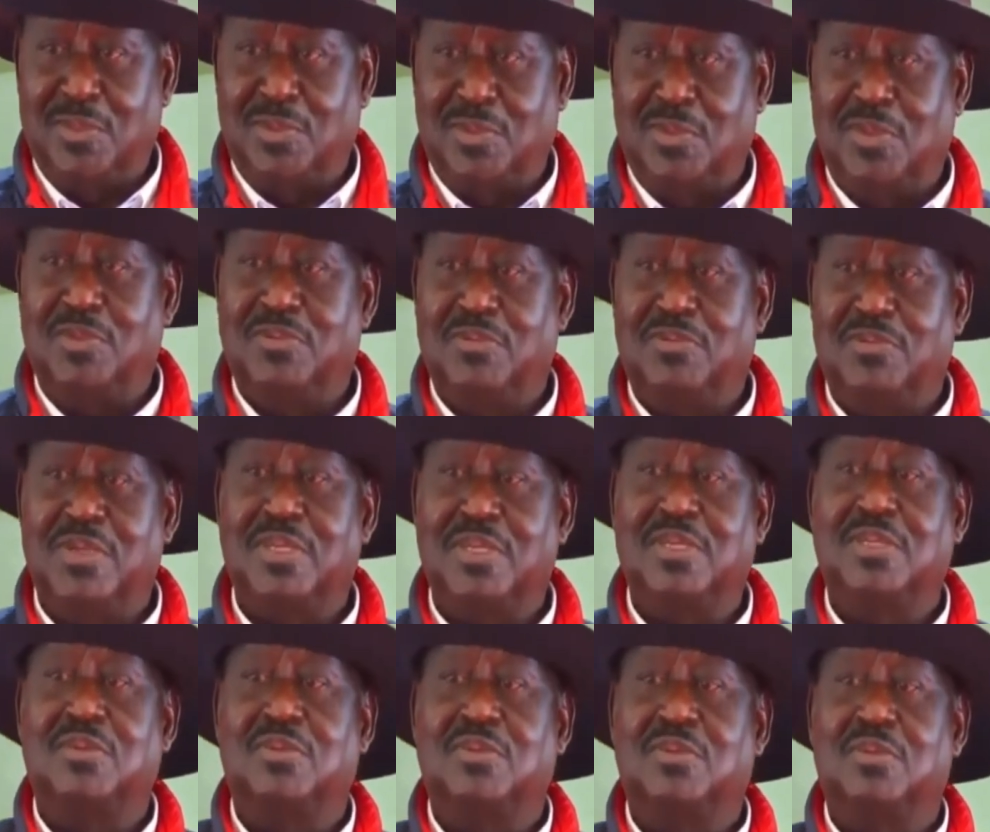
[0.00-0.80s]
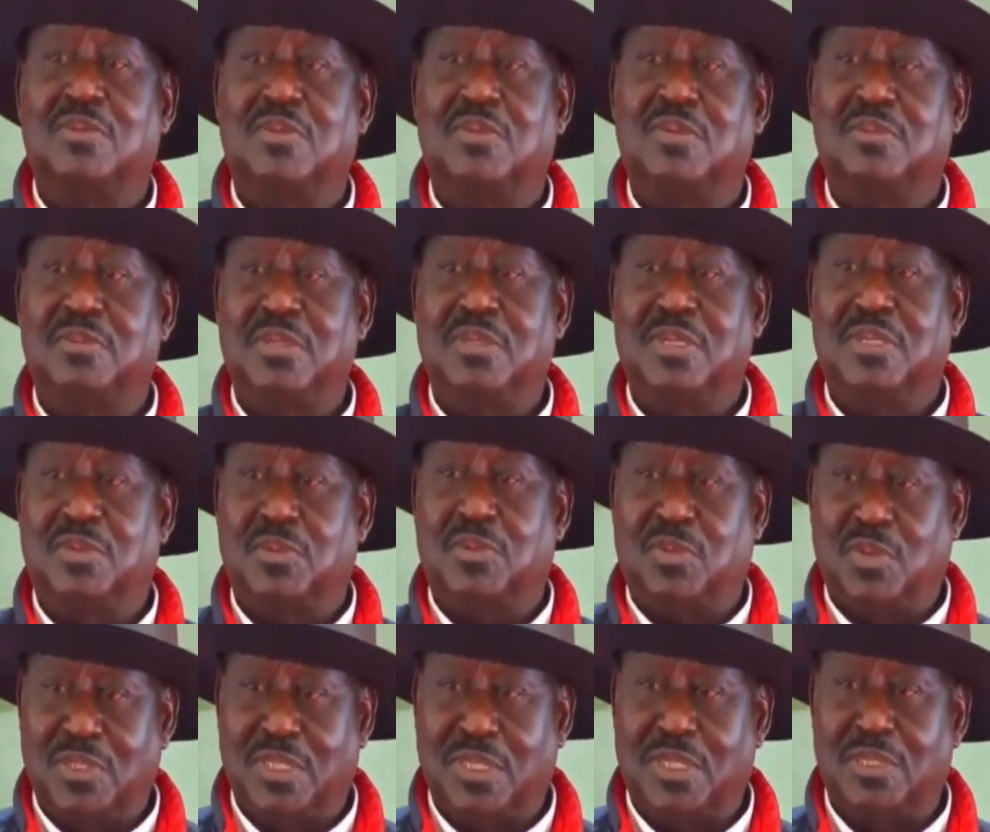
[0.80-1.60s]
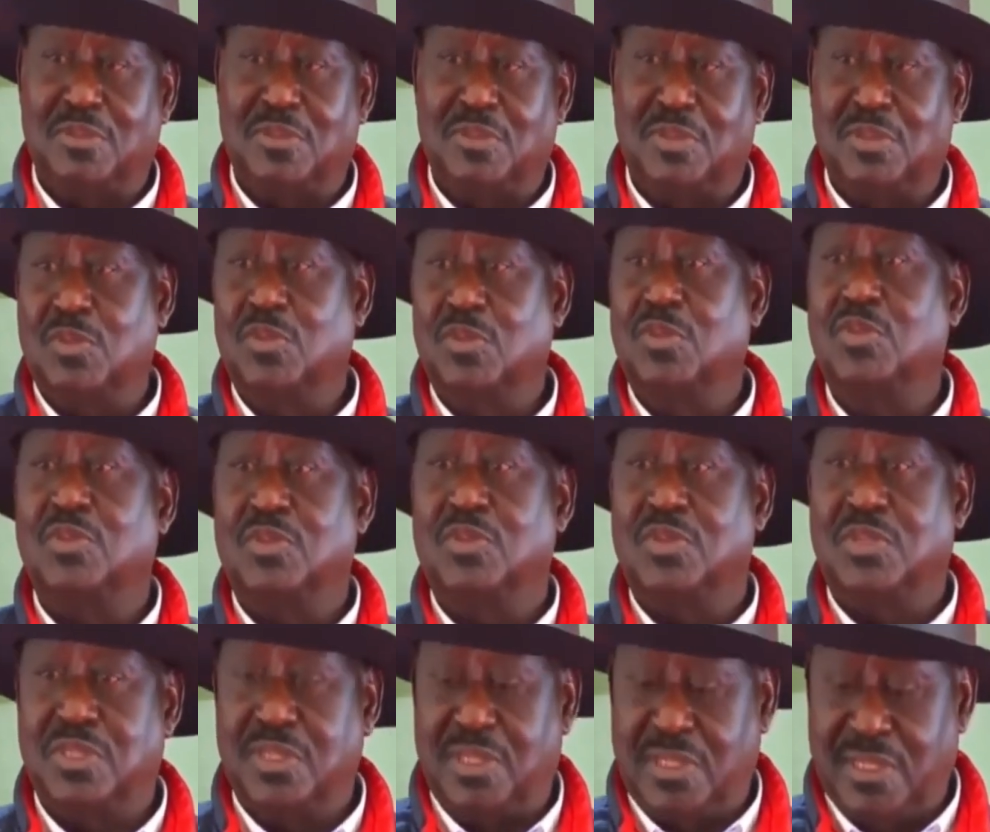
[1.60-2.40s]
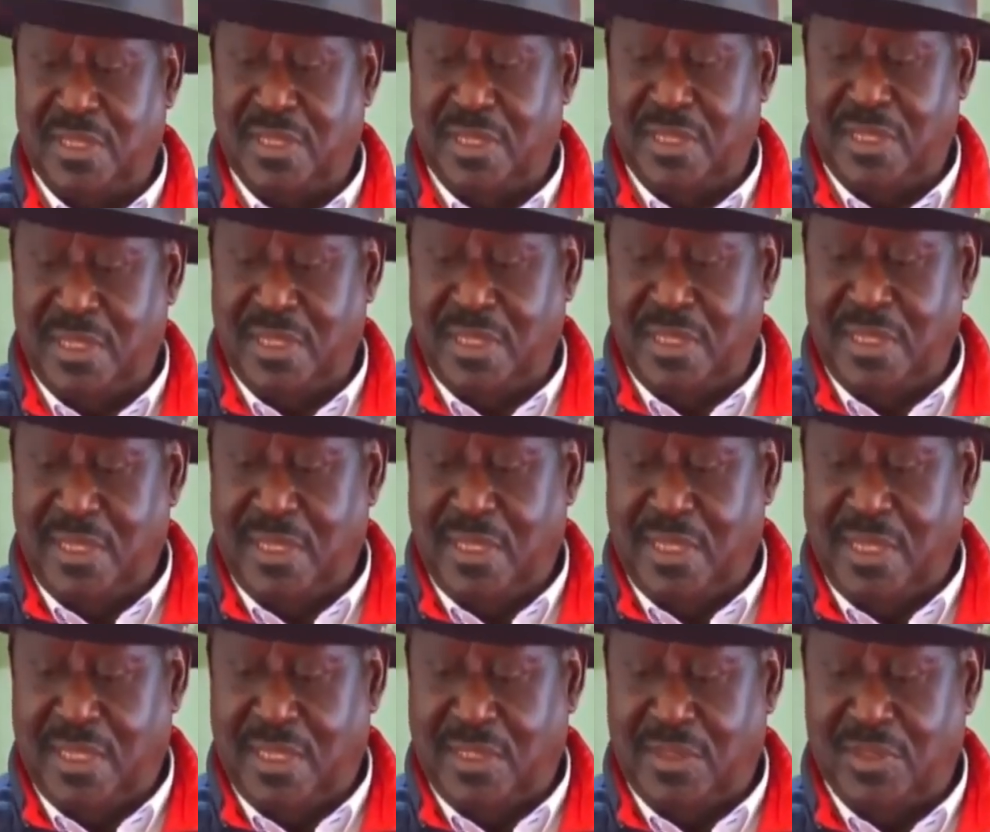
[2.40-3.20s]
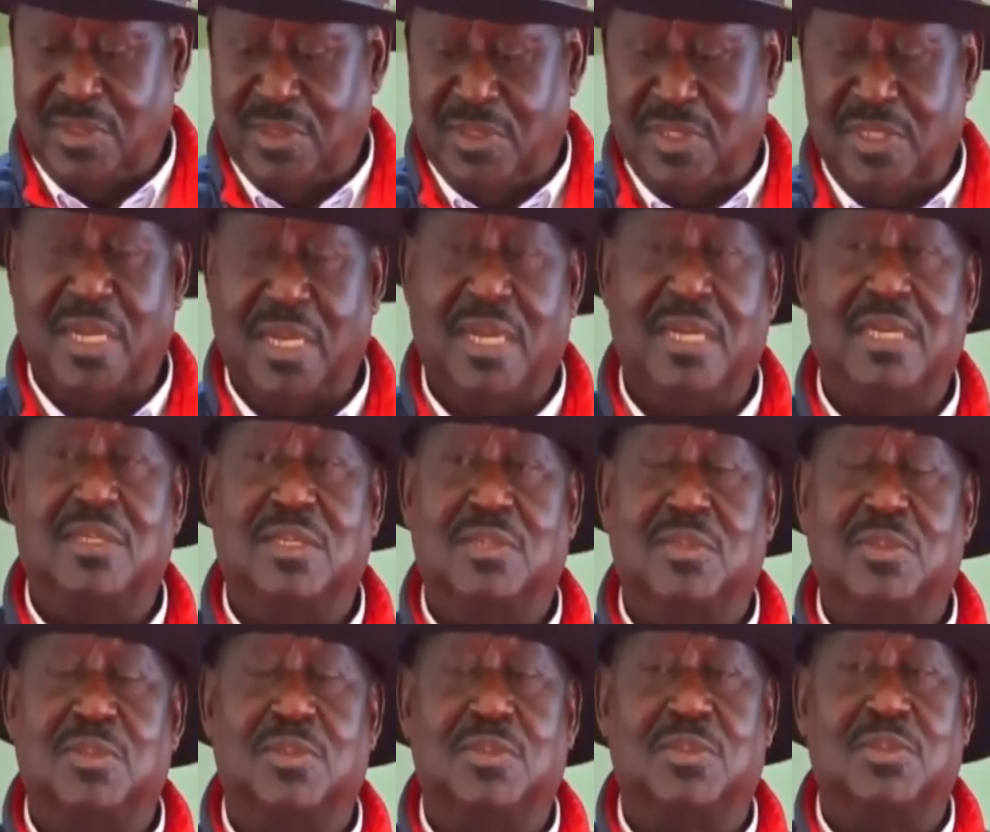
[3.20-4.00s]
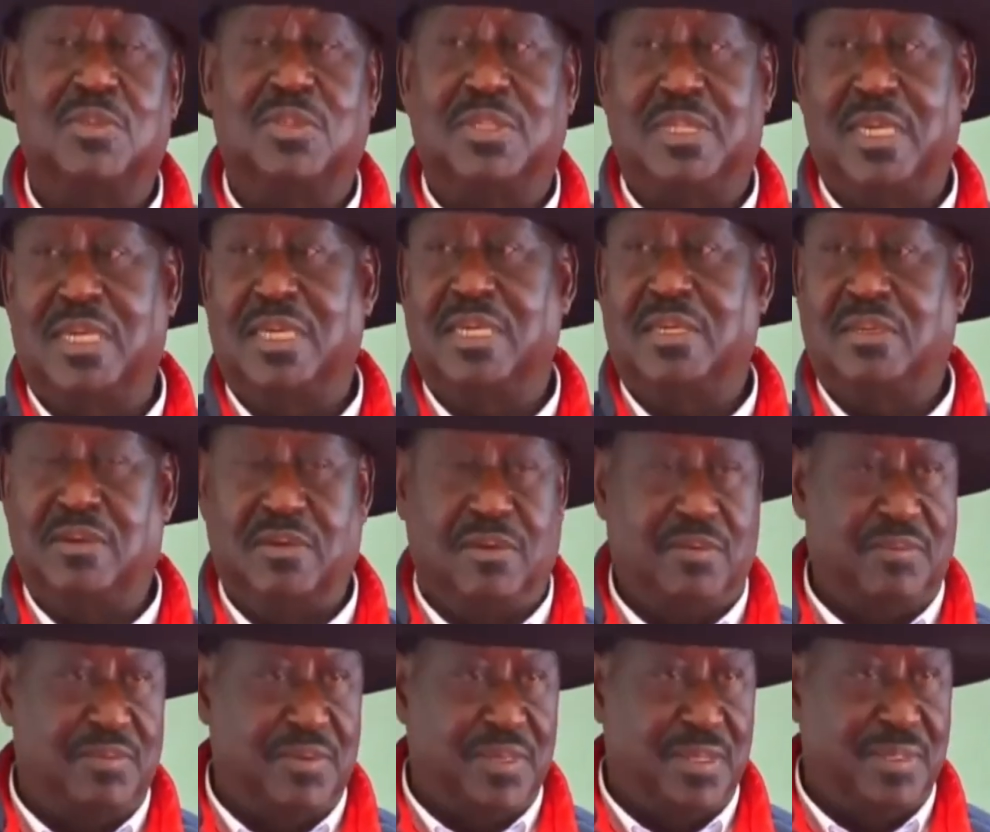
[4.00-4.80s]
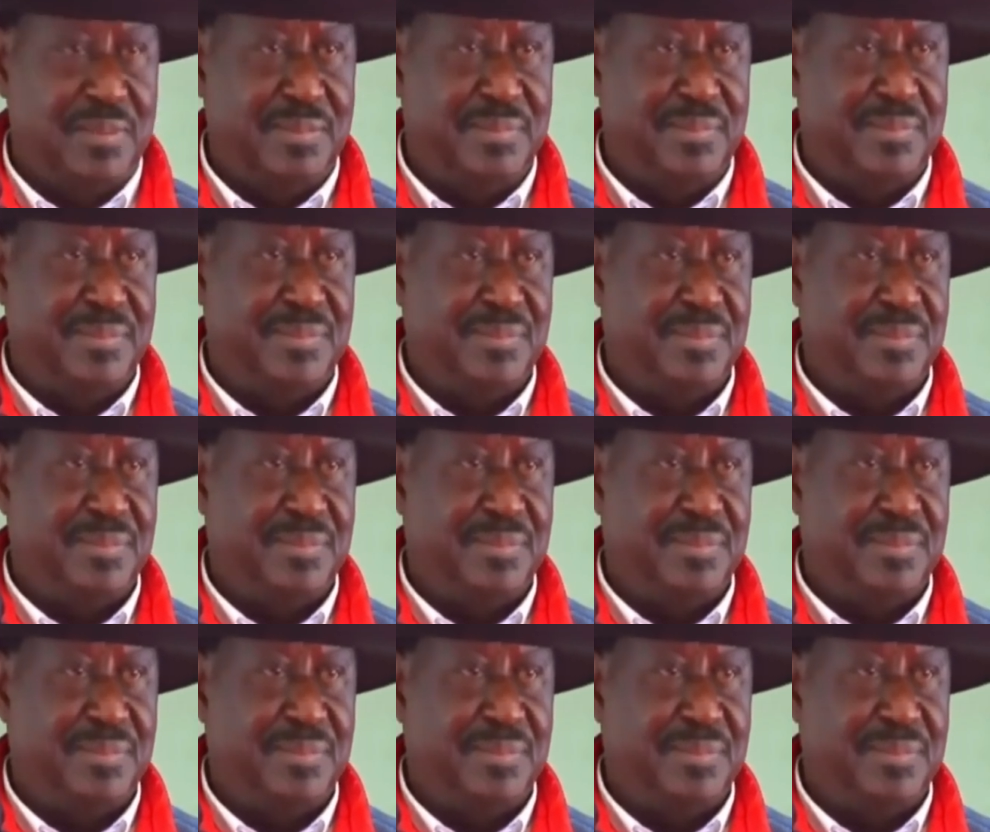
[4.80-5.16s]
to invade Jubilee headquarters with goons, and to try to take it over.